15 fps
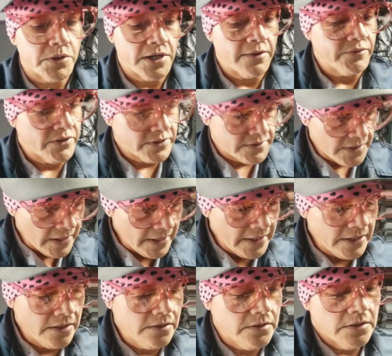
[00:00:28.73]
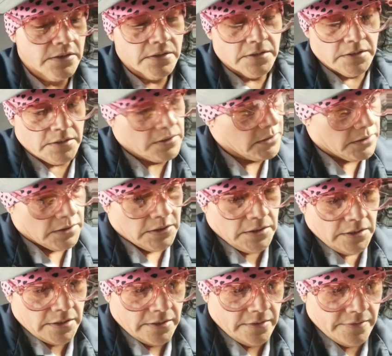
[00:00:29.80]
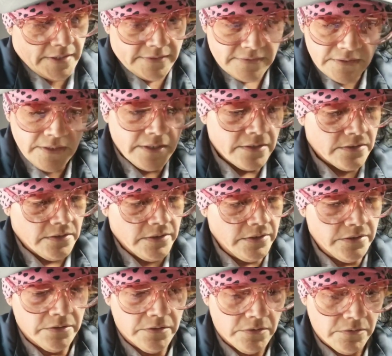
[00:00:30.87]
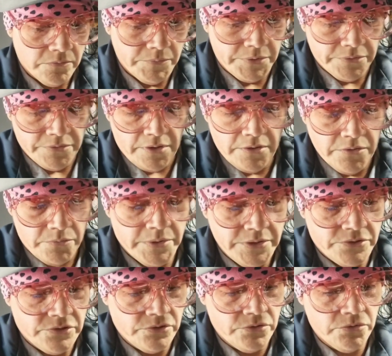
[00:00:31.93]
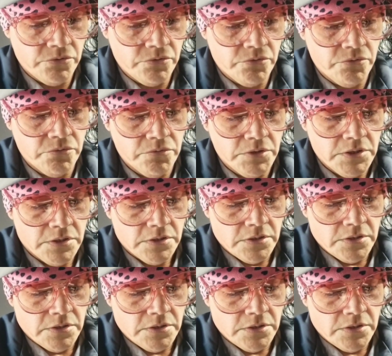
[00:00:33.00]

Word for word: We're going to have a good day. And that's it. We're not going to